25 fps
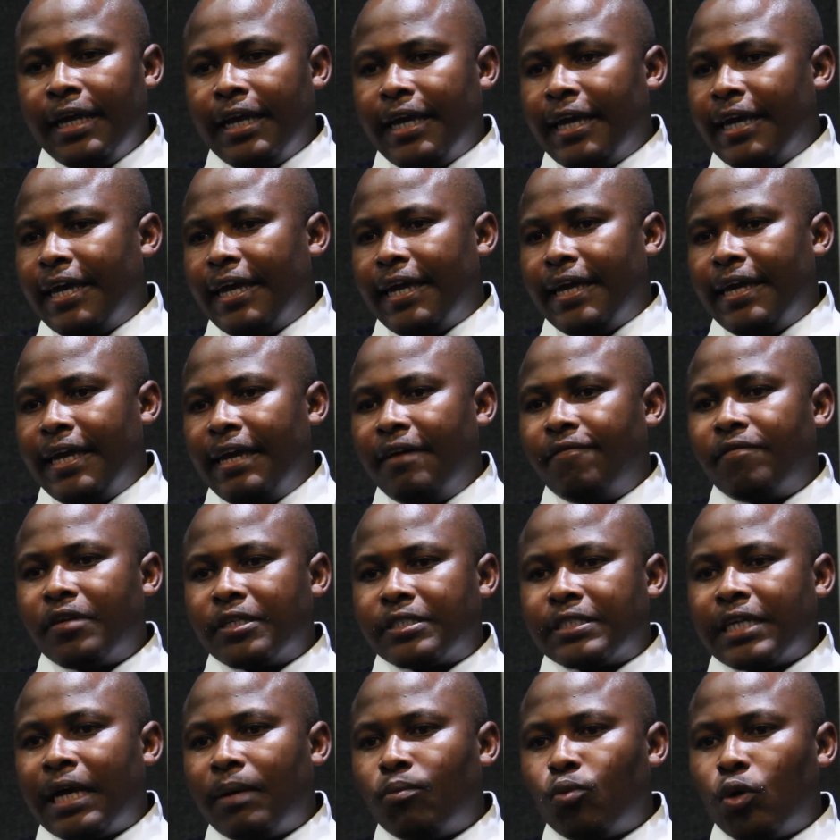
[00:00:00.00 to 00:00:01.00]
Every
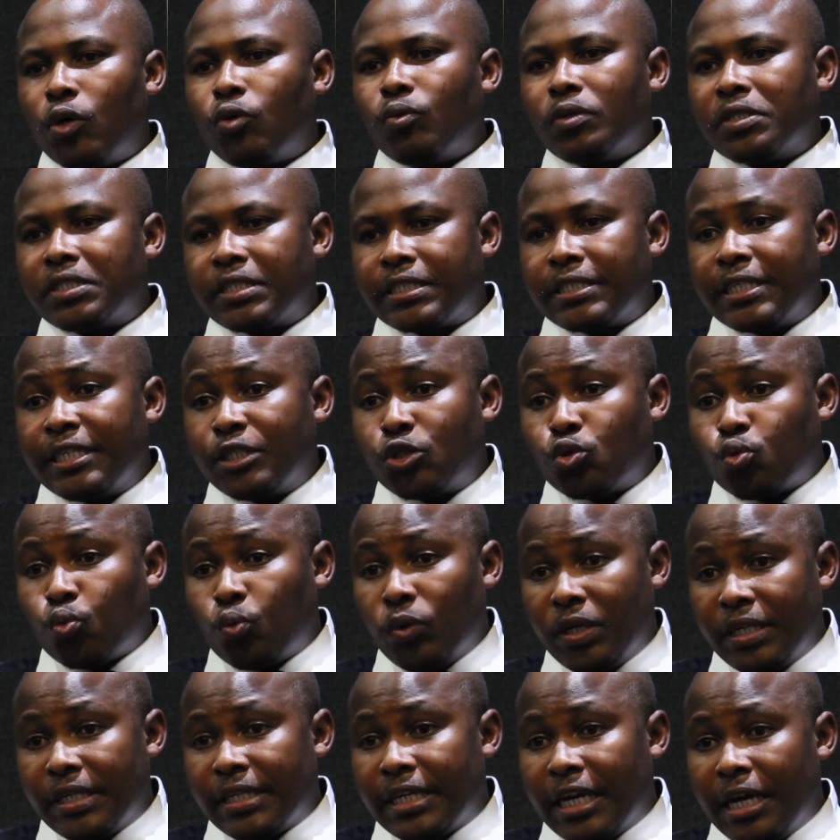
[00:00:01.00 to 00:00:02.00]
time when we sit
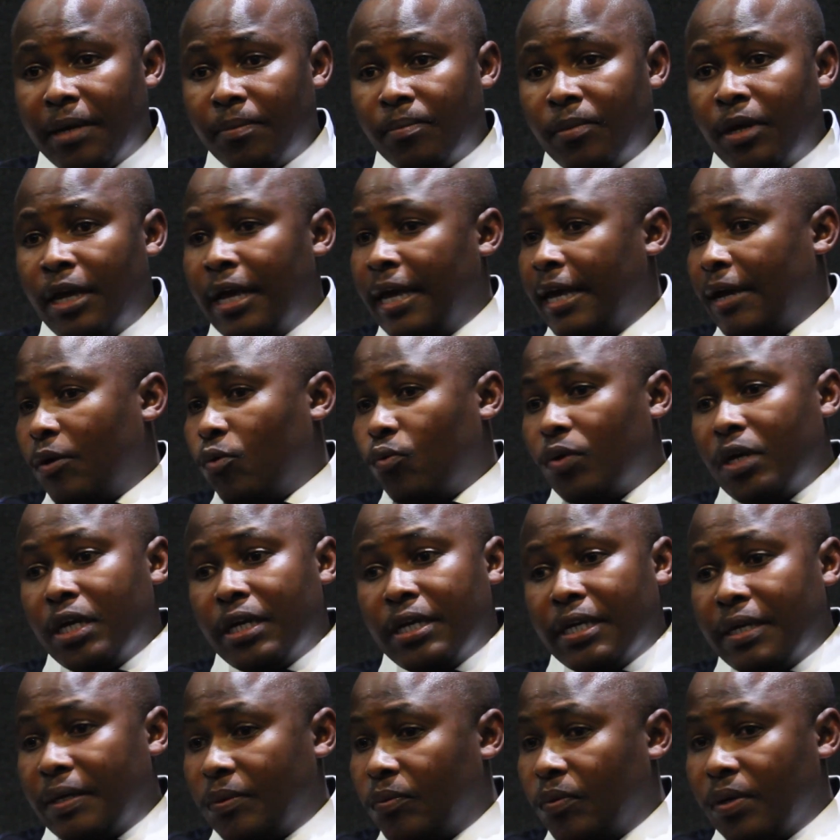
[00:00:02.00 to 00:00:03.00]
with them,
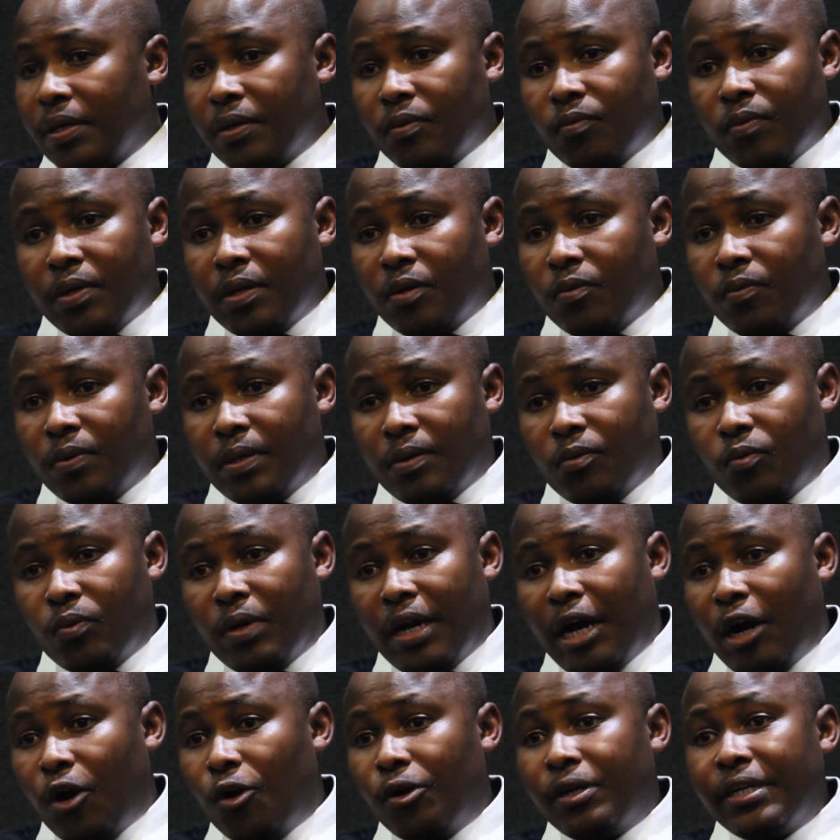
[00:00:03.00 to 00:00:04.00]
we
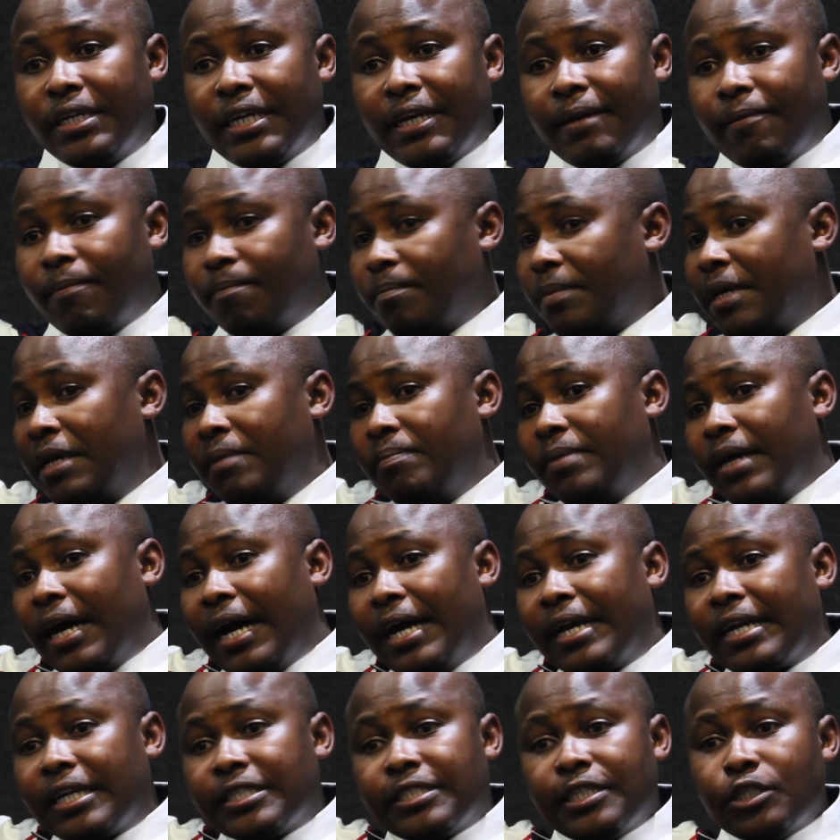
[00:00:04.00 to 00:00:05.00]
are on the maybe
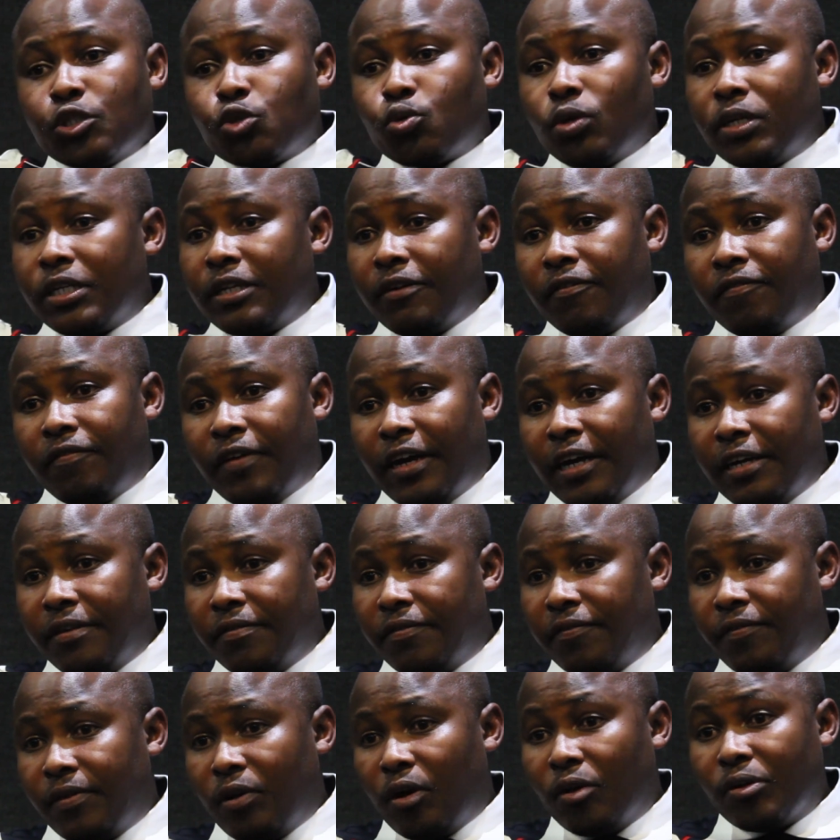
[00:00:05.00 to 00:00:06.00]

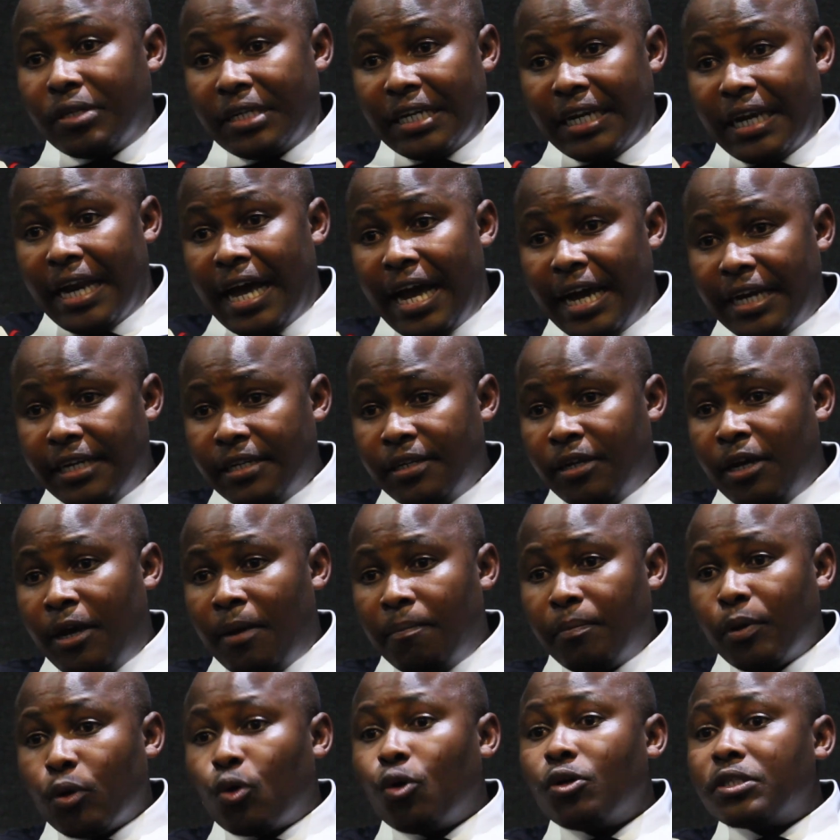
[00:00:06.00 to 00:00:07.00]
125 on the line,
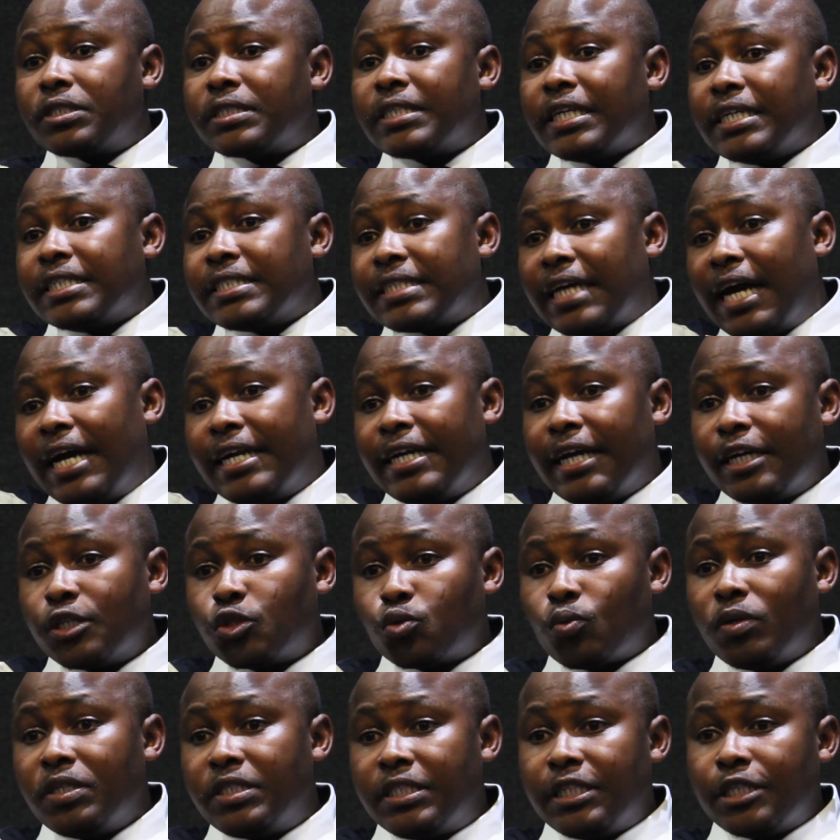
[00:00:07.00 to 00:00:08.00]
because there is
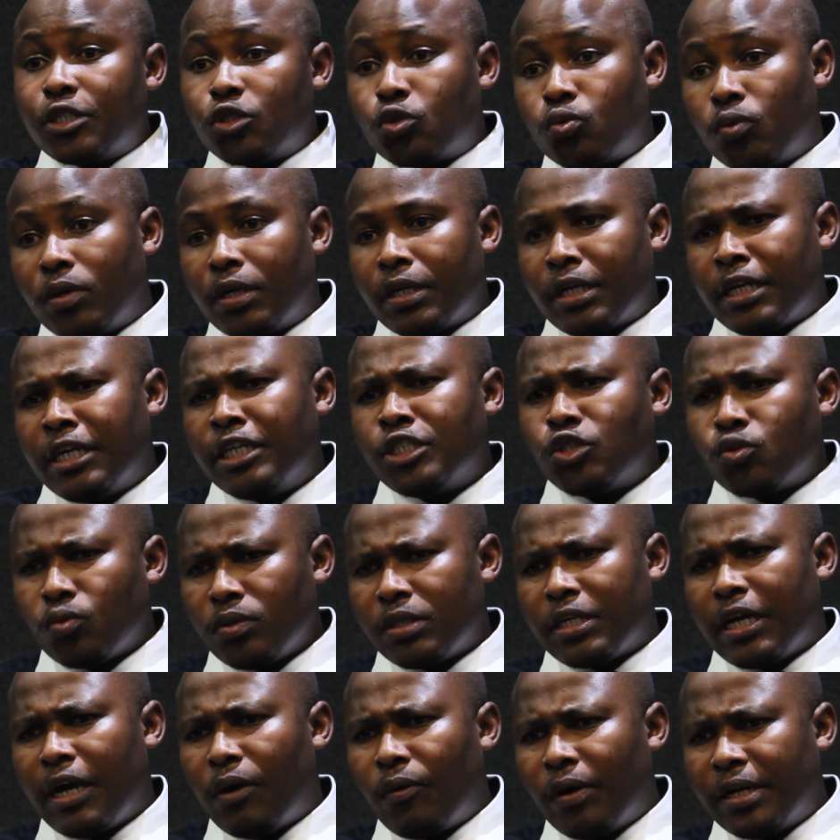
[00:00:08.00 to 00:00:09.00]
others waiting to engage
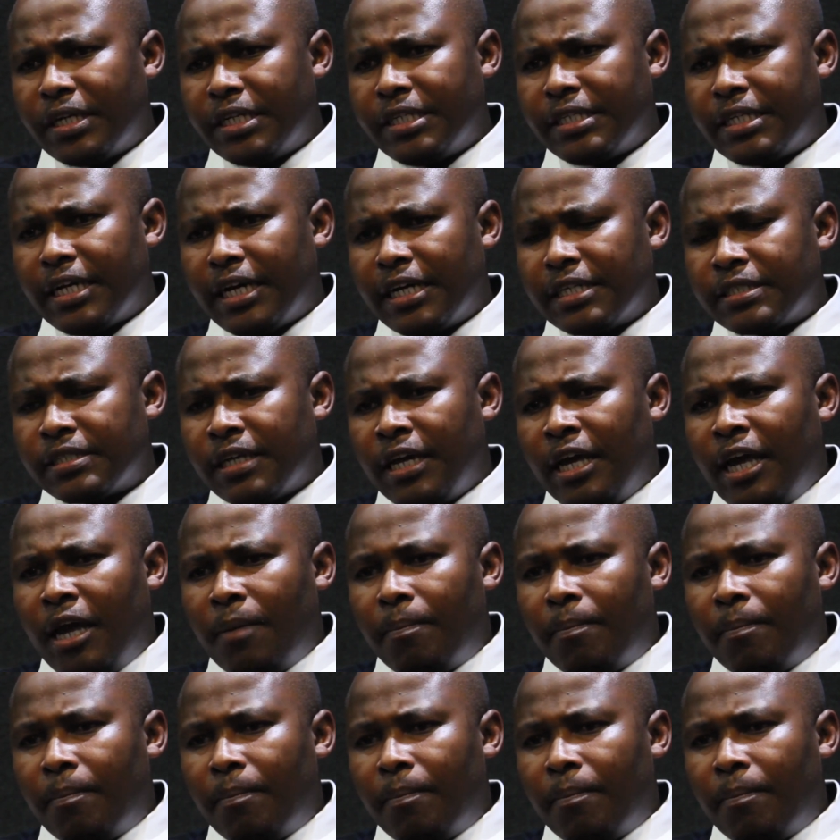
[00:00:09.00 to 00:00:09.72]
with our leaders.